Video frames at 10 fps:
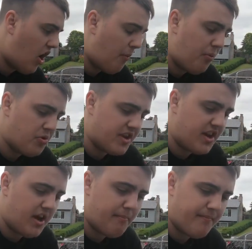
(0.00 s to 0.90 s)
all bolted
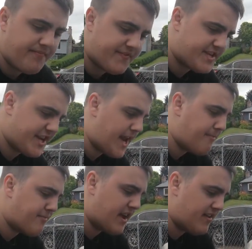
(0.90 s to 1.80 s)
up today,
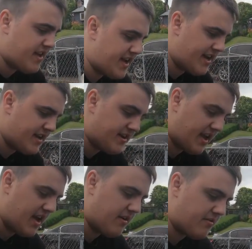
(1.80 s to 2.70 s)
and then
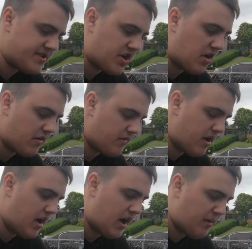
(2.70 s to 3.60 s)
yeah, start
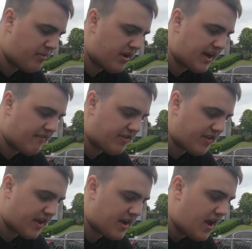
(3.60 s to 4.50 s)
plugging
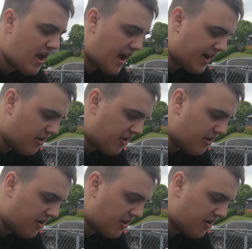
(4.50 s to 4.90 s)
everything in. I